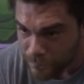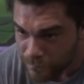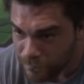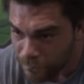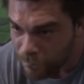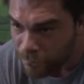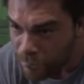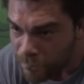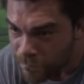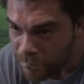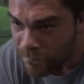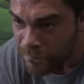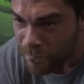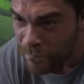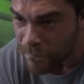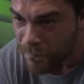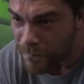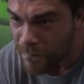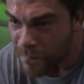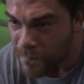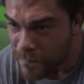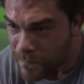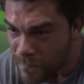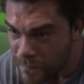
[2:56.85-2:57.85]
Um, but
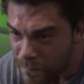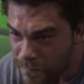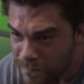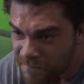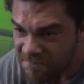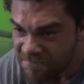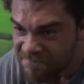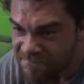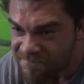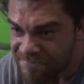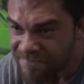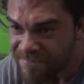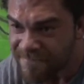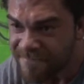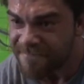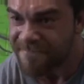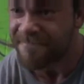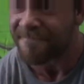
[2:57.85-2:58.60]
every training